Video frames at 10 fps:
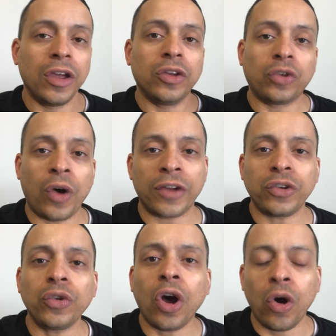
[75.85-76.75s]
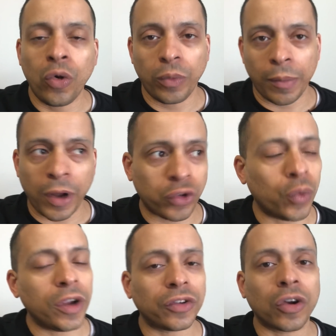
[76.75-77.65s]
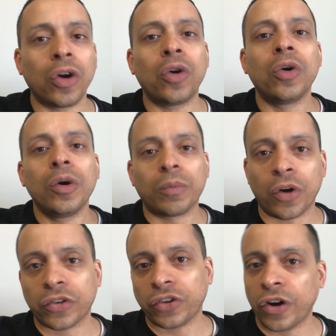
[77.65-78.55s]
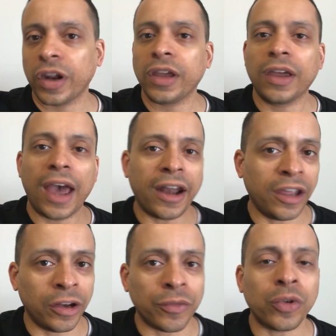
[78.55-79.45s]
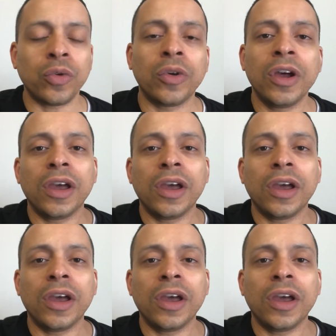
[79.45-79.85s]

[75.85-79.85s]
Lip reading: So as you know, about 2 weeks ago, Mark Cerny had an interview,